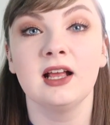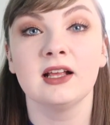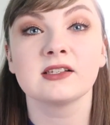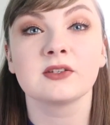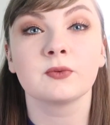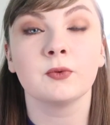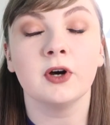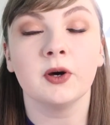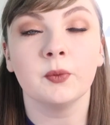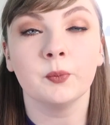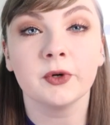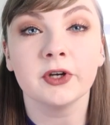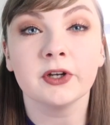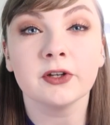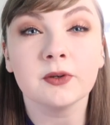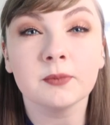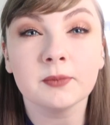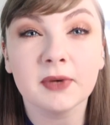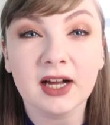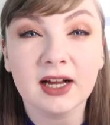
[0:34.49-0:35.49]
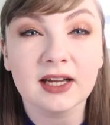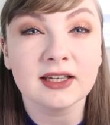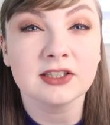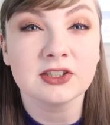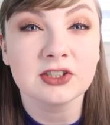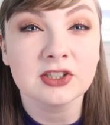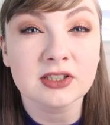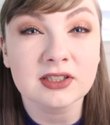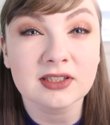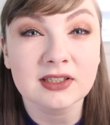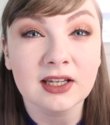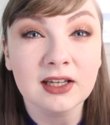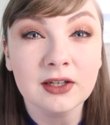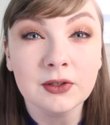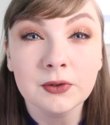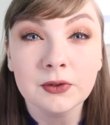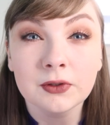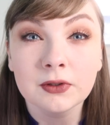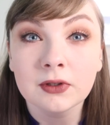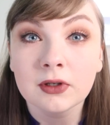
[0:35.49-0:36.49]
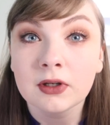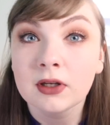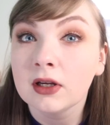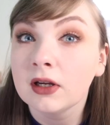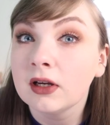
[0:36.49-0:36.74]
It's what I'm wearing on my eyes just now